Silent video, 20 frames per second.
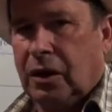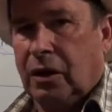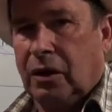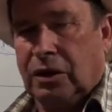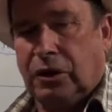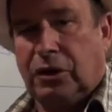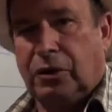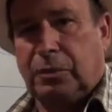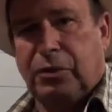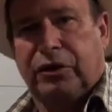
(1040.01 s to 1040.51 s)

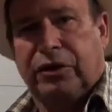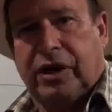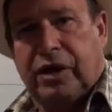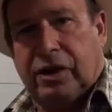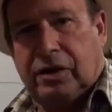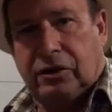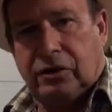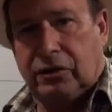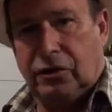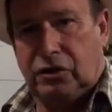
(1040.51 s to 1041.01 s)
you could put that
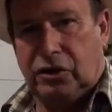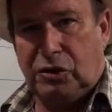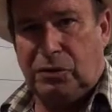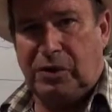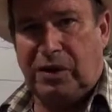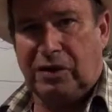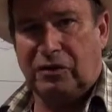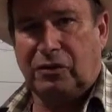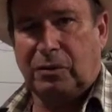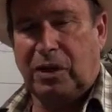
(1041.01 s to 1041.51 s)
into the
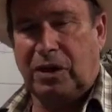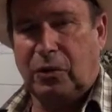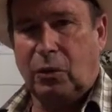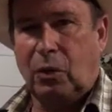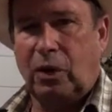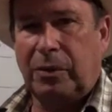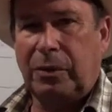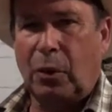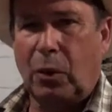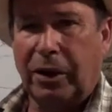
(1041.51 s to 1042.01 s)
GPS and make a
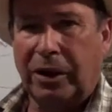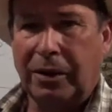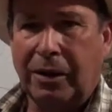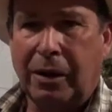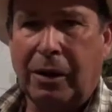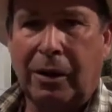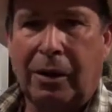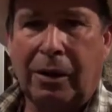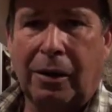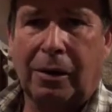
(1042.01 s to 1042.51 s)
waypoint,
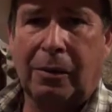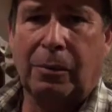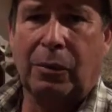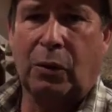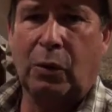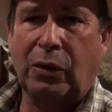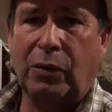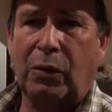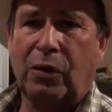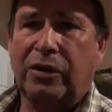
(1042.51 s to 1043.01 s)
but
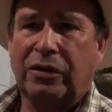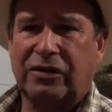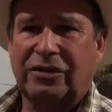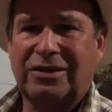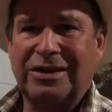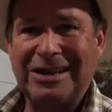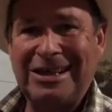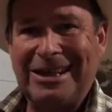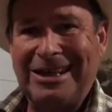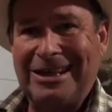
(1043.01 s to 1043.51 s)
we want to
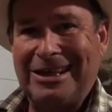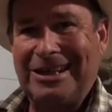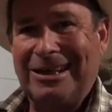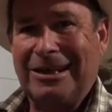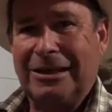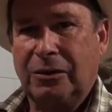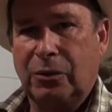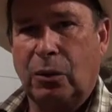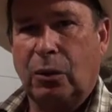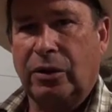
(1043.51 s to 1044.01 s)
see
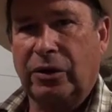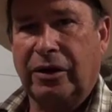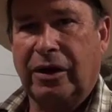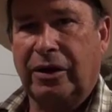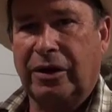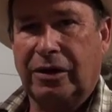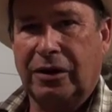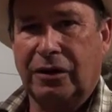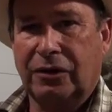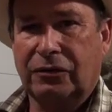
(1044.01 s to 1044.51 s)
where
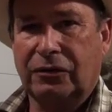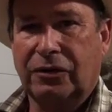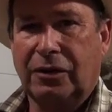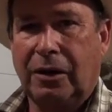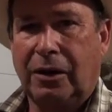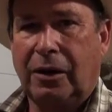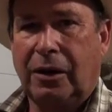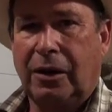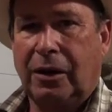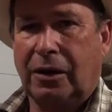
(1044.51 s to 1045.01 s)
that is.
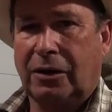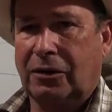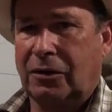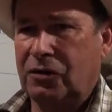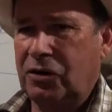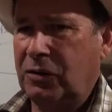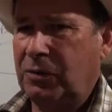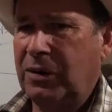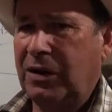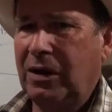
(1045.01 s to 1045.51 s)
And the
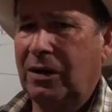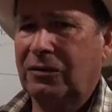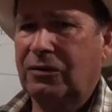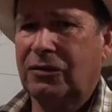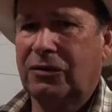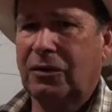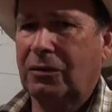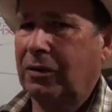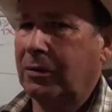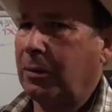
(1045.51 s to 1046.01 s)
GPS
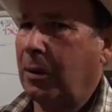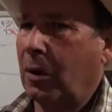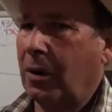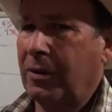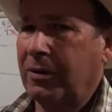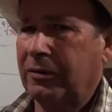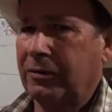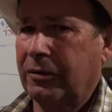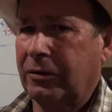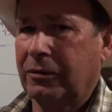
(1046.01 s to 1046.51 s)
is only
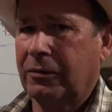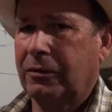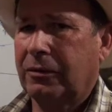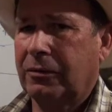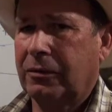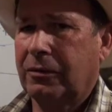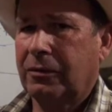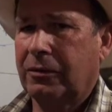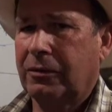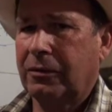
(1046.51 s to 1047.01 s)
part of the
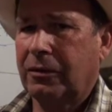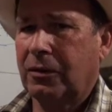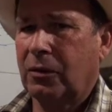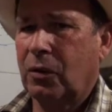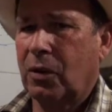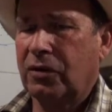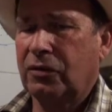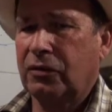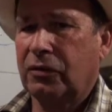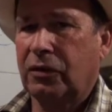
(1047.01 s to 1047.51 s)

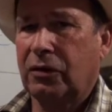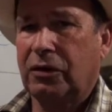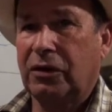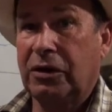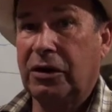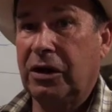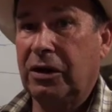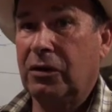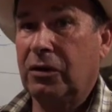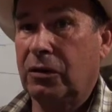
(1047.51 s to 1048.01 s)
equation here. You
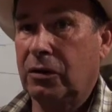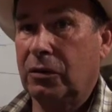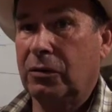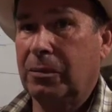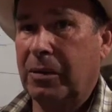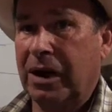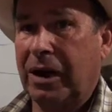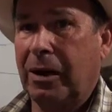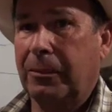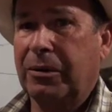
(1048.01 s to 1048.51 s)
need a good
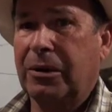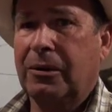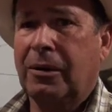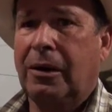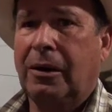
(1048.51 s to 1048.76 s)
map.